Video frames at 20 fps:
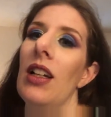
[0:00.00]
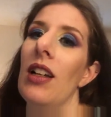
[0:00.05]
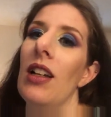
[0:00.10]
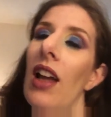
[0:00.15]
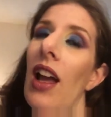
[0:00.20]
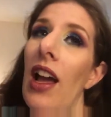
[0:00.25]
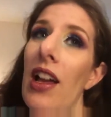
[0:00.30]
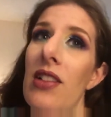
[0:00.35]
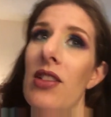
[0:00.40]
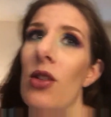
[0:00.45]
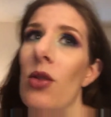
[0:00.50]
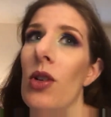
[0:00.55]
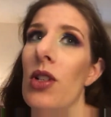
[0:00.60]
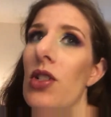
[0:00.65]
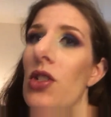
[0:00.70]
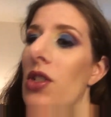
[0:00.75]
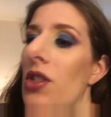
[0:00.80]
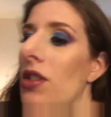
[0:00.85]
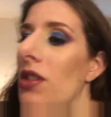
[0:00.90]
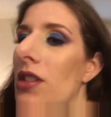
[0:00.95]
ask
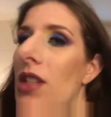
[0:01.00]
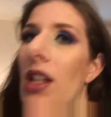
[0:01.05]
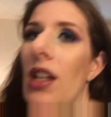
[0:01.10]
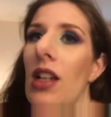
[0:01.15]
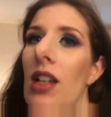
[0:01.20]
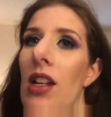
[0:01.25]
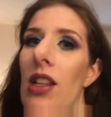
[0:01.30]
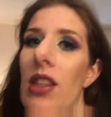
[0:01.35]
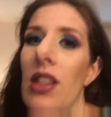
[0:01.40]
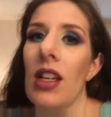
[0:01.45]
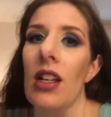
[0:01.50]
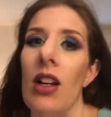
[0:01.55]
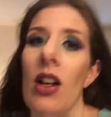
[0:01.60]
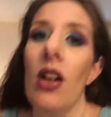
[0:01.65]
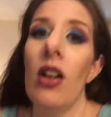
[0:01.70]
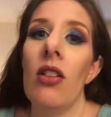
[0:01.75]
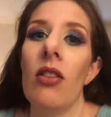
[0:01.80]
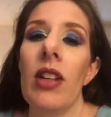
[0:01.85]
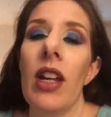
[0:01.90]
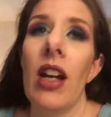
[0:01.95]
questions, that kind of thing.
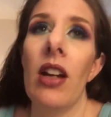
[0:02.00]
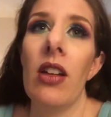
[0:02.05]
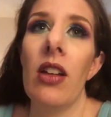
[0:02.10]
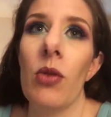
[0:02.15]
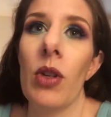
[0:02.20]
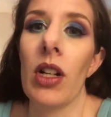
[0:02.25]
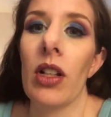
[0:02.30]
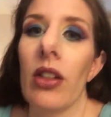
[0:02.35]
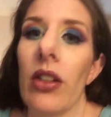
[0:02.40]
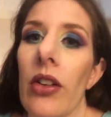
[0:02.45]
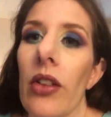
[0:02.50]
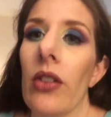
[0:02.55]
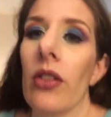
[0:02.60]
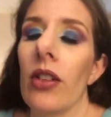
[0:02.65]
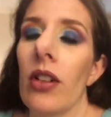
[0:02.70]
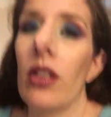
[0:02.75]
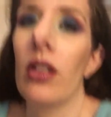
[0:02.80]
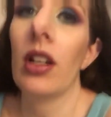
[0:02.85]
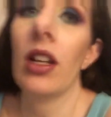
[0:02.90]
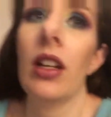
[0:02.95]
Oh, now you want to load.
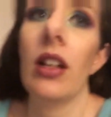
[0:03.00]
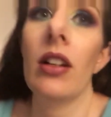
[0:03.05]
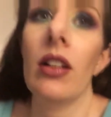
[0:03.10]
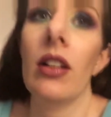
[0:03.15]
Okay, here